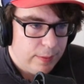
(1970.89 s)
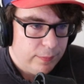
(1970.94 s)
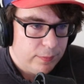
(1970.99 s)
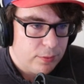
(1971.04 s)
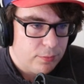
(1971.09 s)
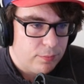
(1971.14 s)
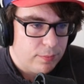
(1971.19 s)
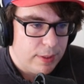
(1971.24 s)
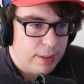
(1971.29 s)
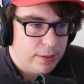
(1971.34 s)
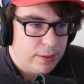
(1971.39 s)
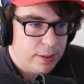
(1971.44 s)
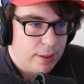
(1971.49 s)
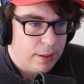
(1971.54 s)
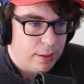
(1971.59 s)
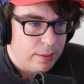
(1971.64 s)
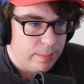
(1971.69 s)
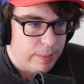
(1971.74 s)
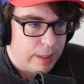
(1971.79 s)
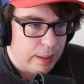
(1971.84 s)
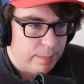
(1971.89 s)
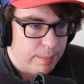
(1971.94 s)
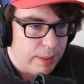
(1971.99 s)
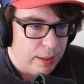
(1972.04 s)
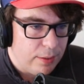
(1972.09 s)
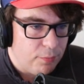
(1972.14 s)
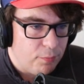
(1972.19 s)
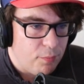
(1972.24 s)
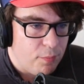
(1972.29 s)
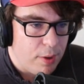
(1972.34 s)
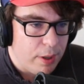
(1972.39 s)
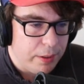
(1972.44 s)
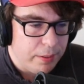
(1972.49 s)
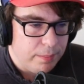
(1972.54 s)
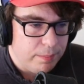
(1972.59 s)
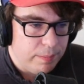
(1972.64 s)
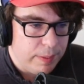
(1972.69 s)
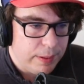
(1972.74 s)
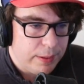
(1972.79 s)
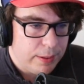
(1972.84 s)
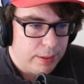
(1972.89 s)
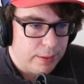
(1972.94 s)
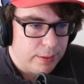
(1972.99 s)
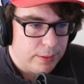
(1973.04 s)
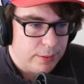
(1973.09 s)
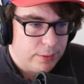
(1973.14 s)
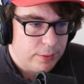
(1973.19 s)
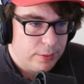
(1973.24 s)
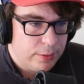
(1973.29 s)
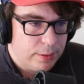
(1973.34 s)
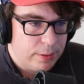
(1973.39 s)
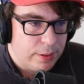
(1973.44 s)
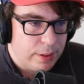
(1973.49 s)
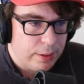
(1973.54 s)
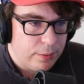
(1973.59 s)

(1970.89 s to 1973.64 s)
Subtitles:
to reset on Mega Man 1 because, like,